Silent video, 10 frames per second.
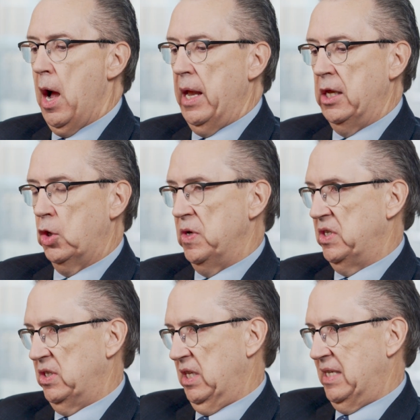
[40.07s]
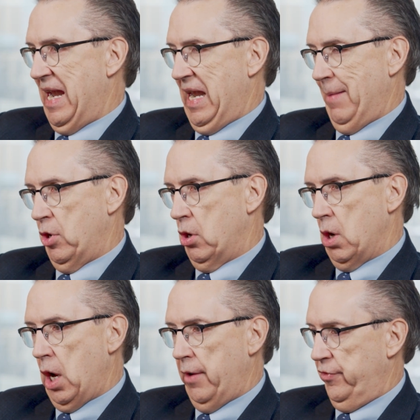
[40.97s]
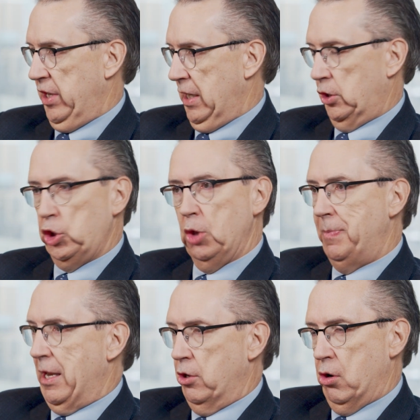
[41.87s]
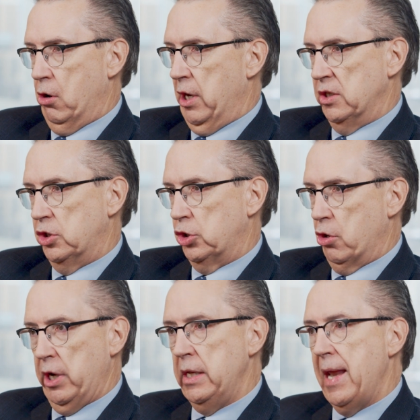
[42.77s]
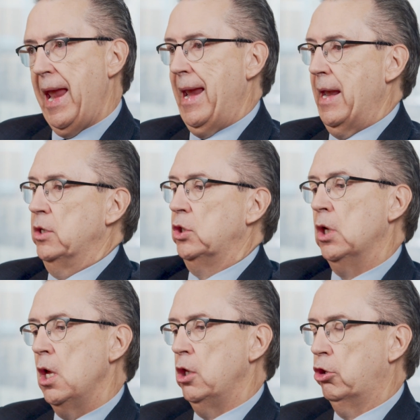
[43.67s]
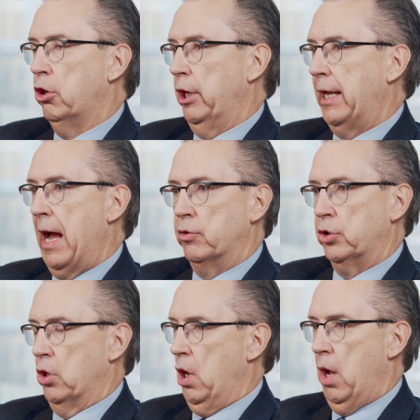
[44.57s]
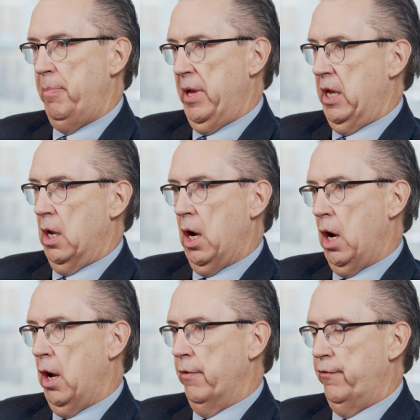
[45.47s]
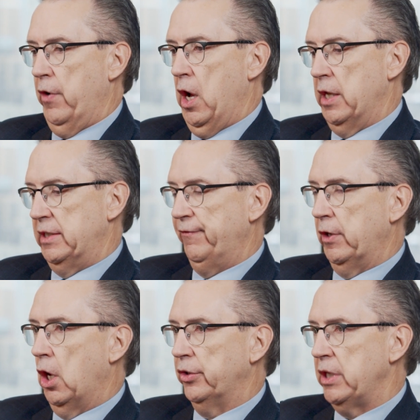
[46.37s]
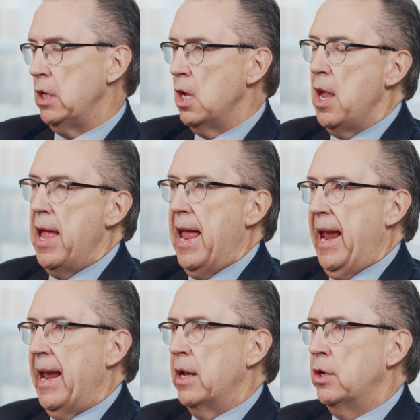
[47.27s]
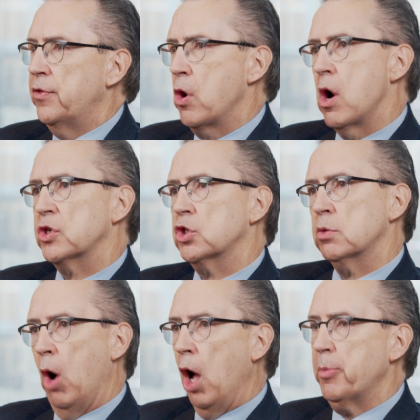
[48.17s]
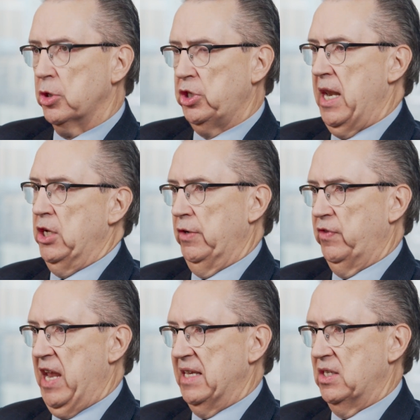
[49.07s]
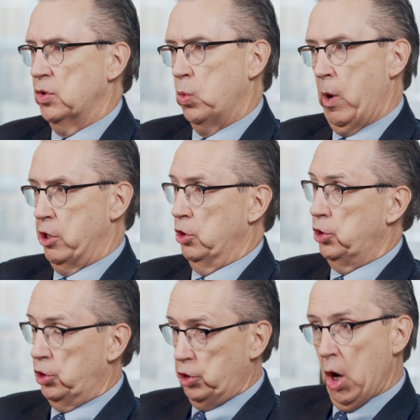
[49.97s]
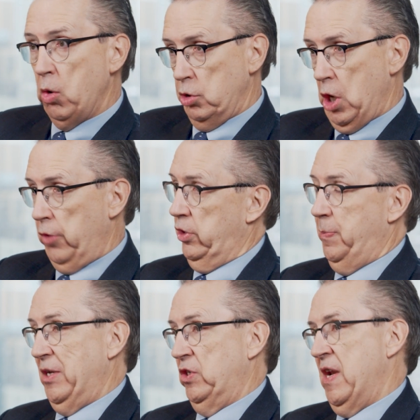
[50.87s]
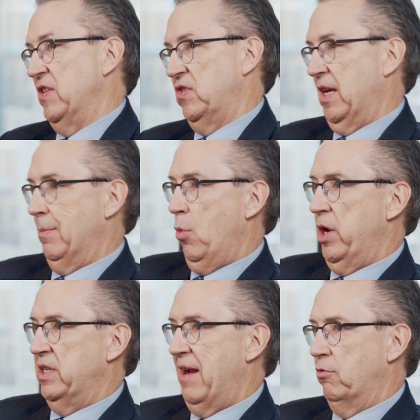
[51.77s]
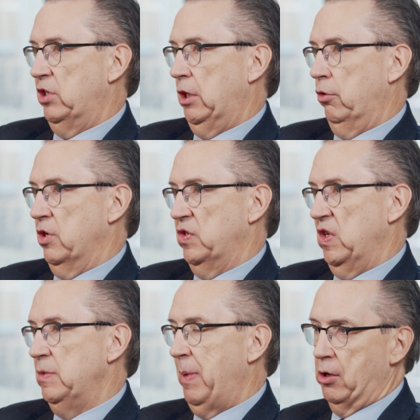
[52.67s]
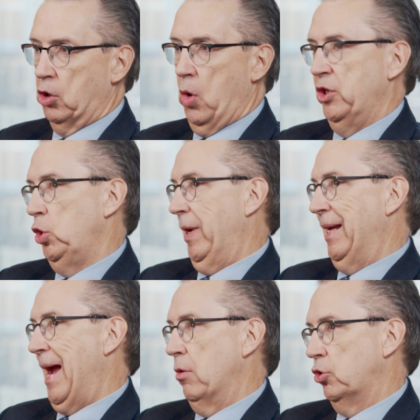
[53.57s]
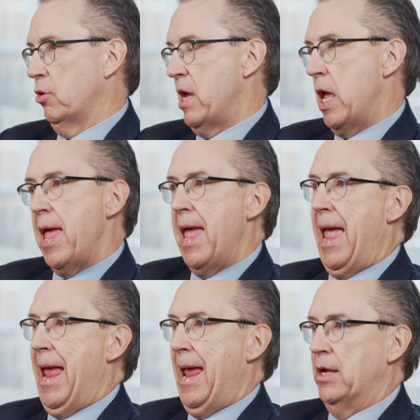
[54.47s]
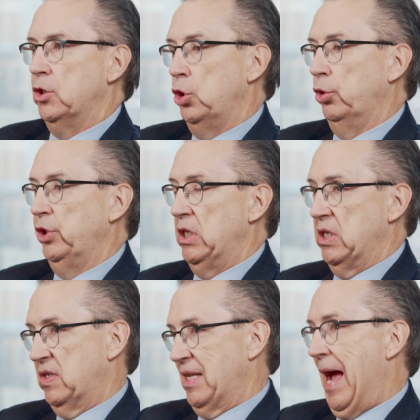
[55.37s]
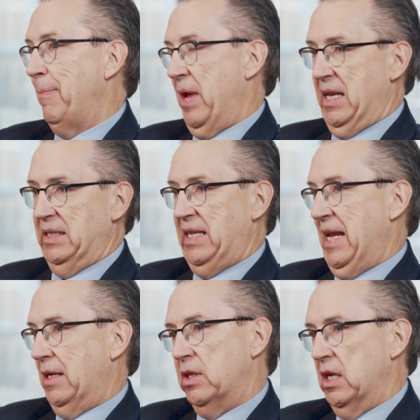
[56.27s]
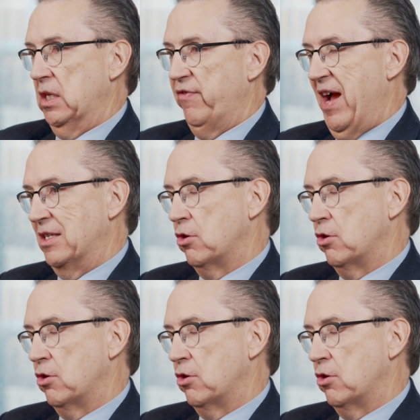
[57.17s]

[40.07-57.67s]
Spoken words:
increases the diameter of the tube that you're inserting, and you could encounter a bit of difficulty. And there are a small percentage of cases where you don't know that the patient has sigmoid diverticular disease, but you're going to encounter it and you'll need to stop and take the device